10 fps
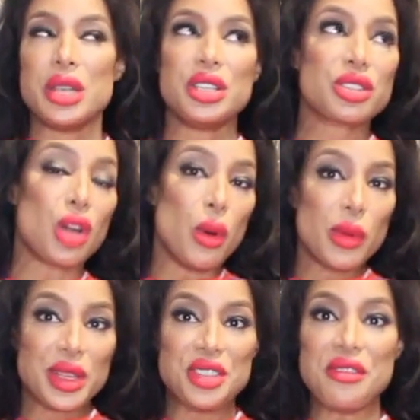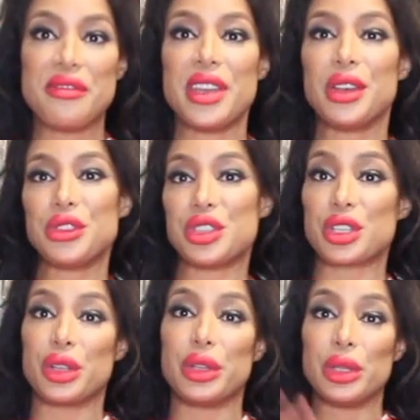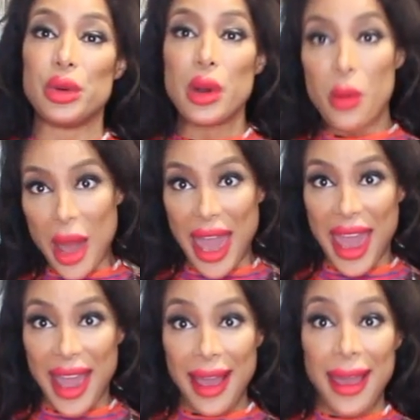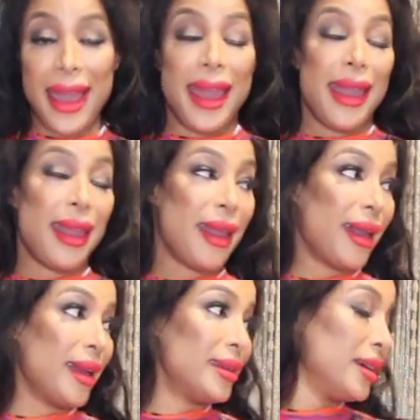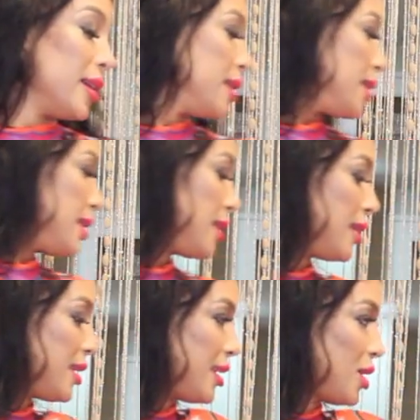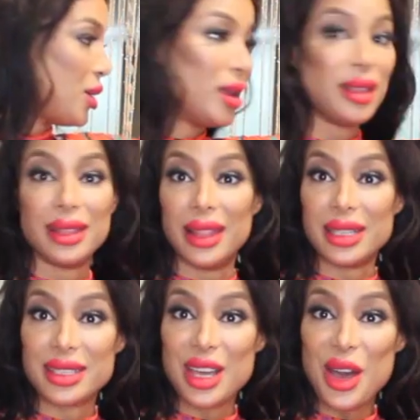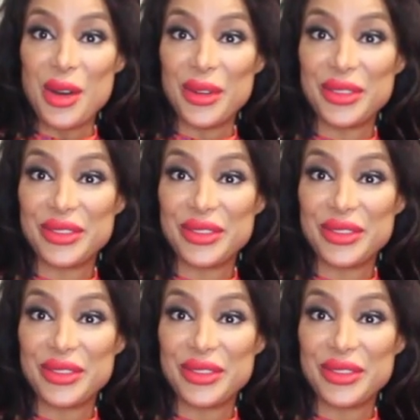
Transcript: just go with what you feel, just glue away, and let's go.